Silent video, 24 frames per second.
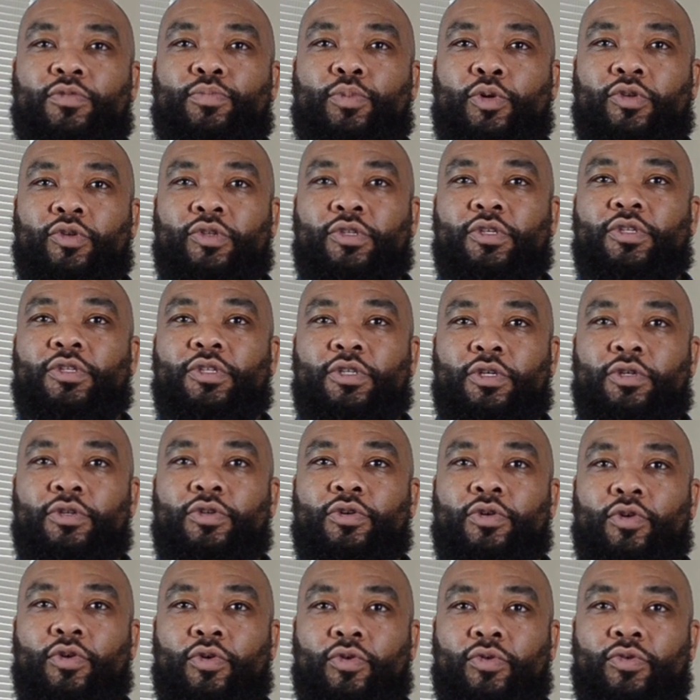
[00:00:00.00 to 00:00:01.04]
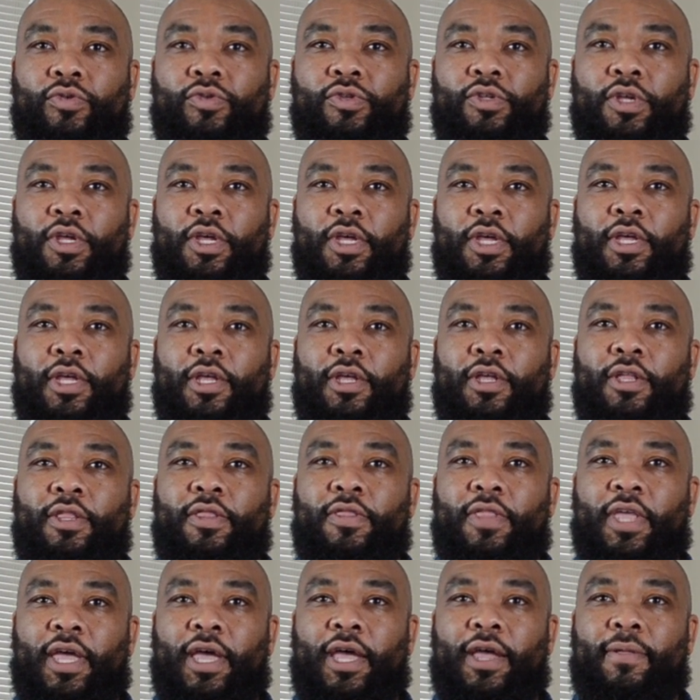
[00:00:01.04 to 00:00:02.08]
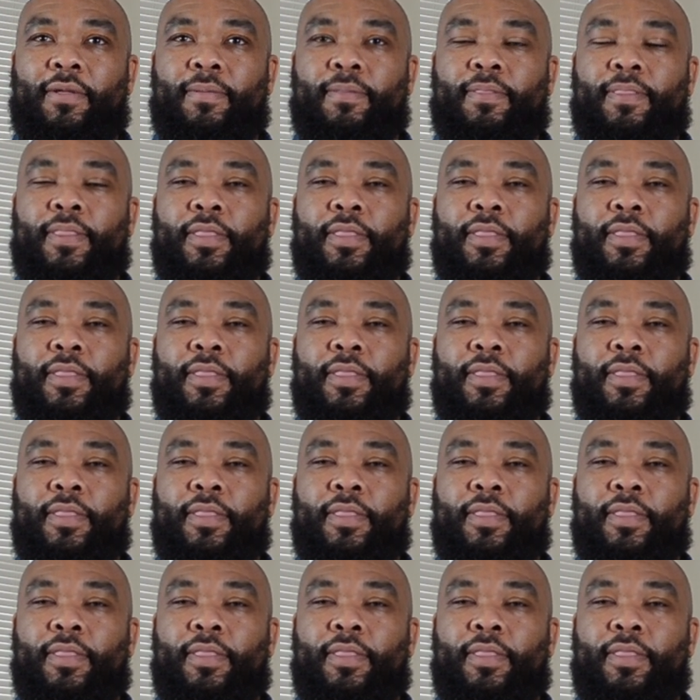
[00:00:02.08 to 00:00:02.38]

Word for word: person-centered goals that